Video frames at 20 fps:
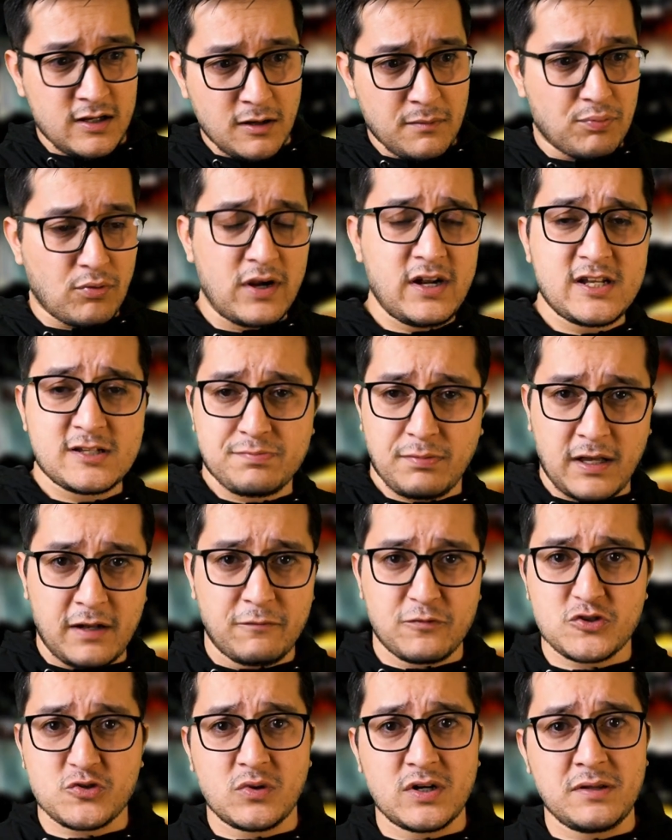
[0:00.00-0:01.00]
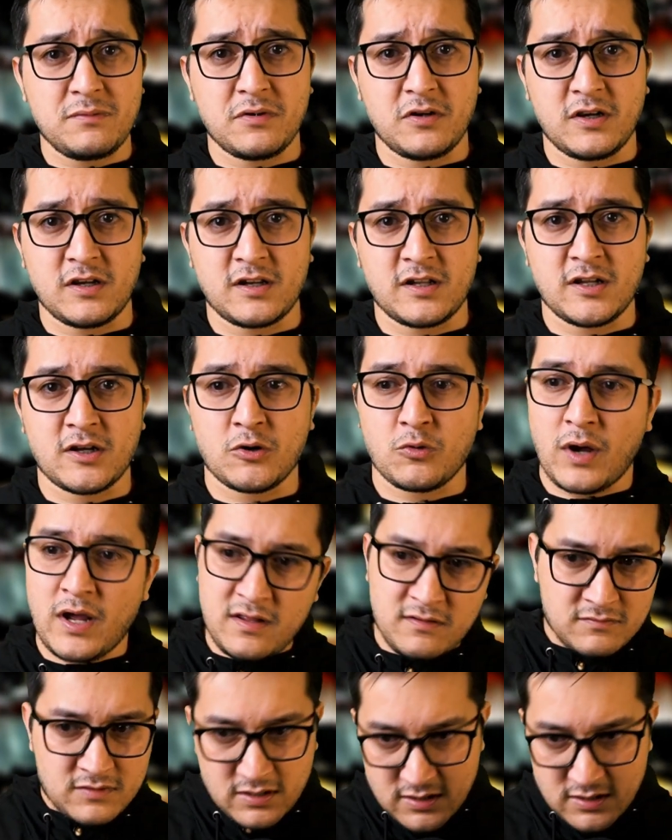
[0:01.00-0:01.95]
Brady's playing for $20 million a year, right?